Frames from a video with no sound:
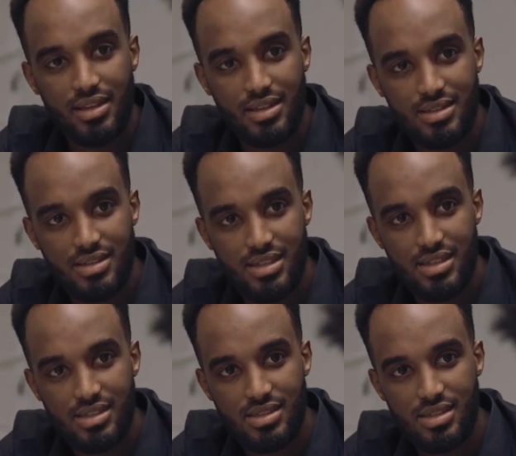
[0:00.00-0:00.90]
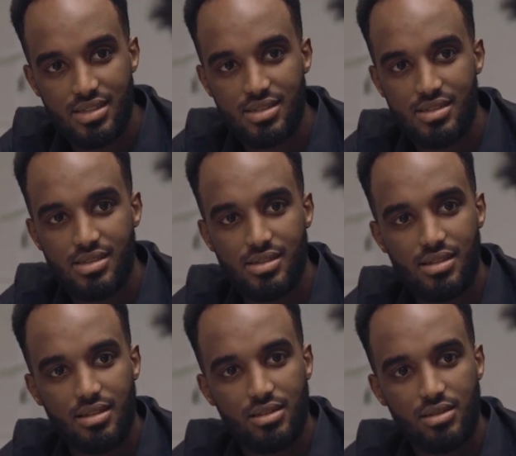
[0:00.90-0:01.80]
they have the resources they
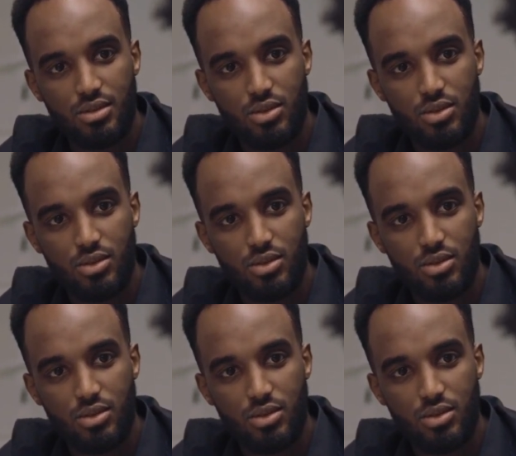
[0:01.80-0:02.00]
need.